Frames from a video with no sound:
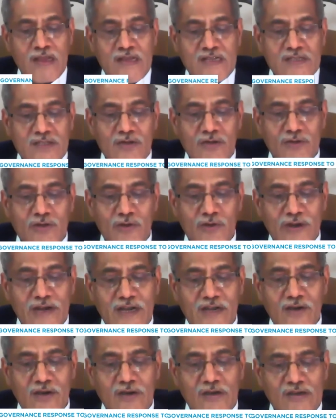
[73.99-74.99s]
So
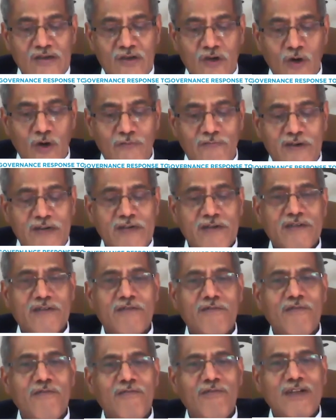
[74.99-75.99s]
during COVID,
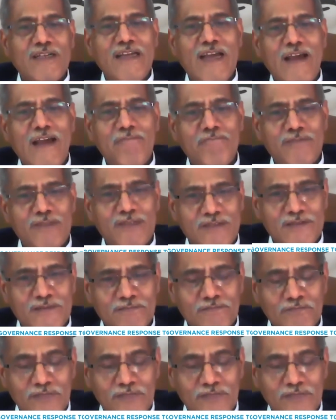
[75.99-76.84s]
what happened?